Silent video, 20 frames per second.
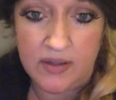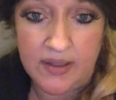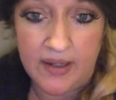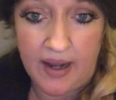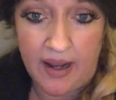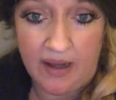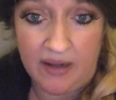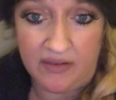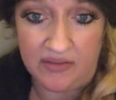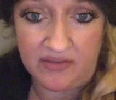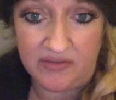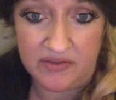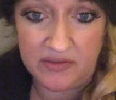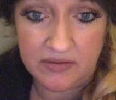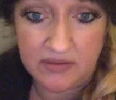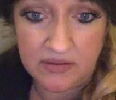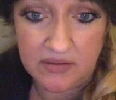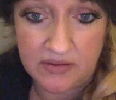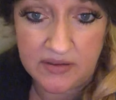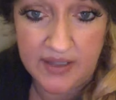have
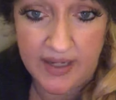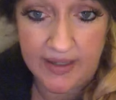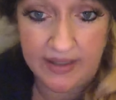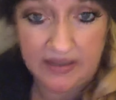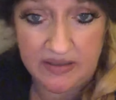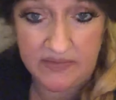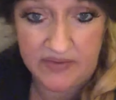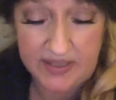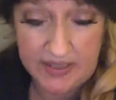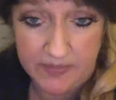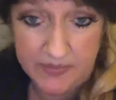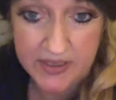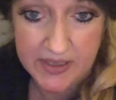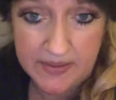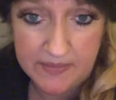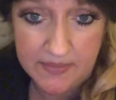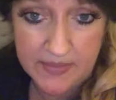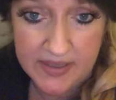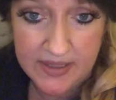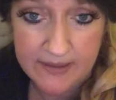negative
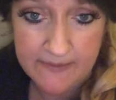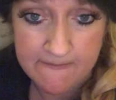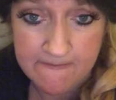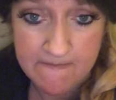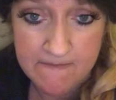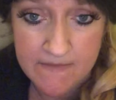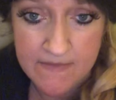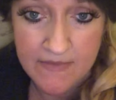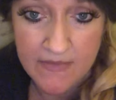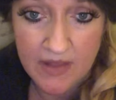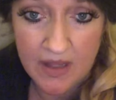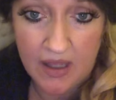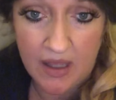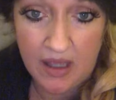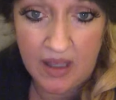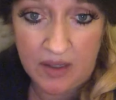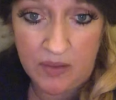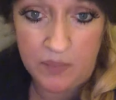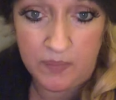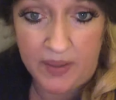symptoms,
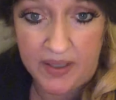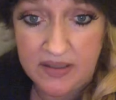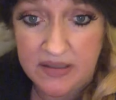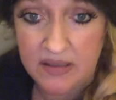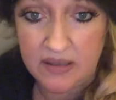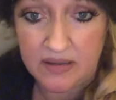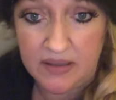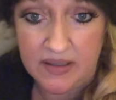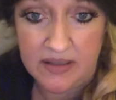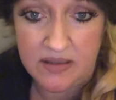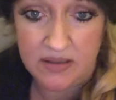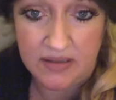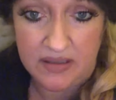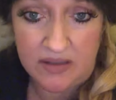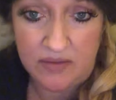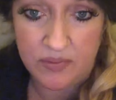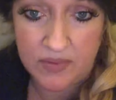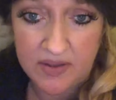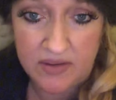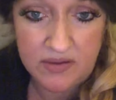and basically it's
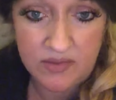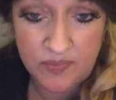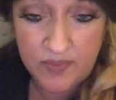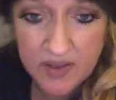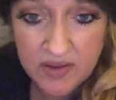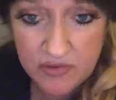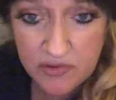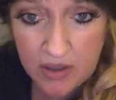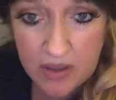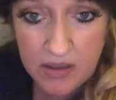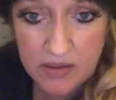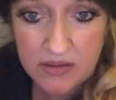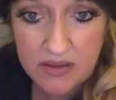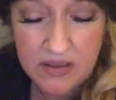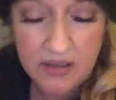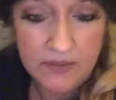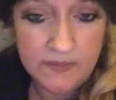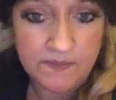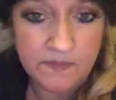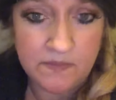withdrawals.
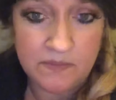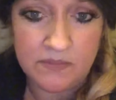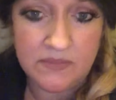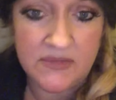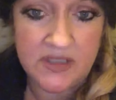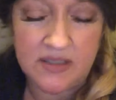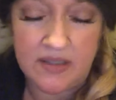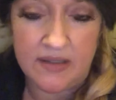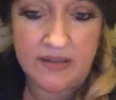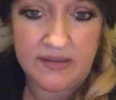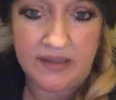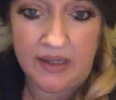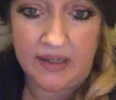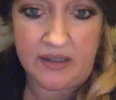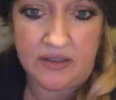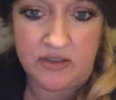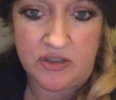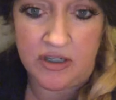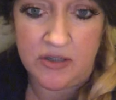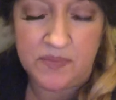And just like
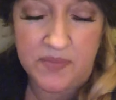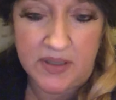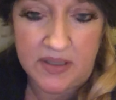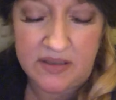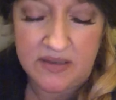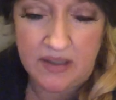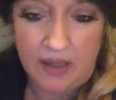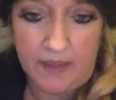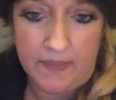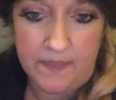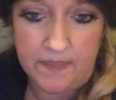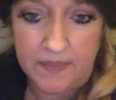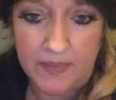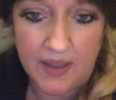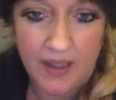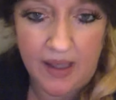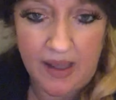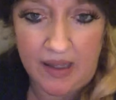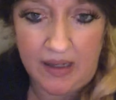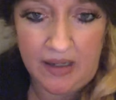psychotropics
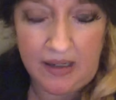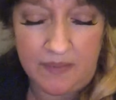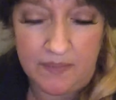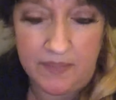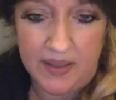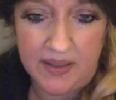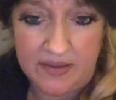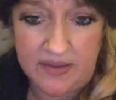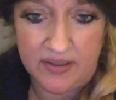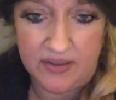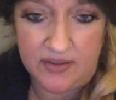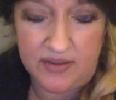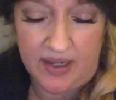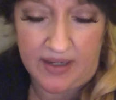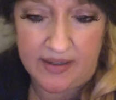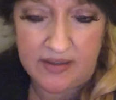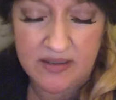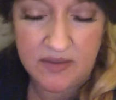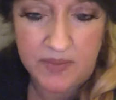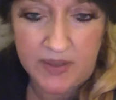and
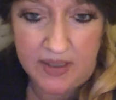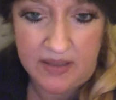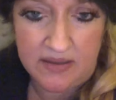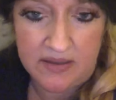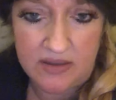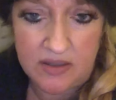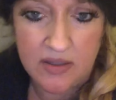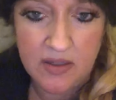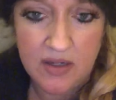benzodiazepines,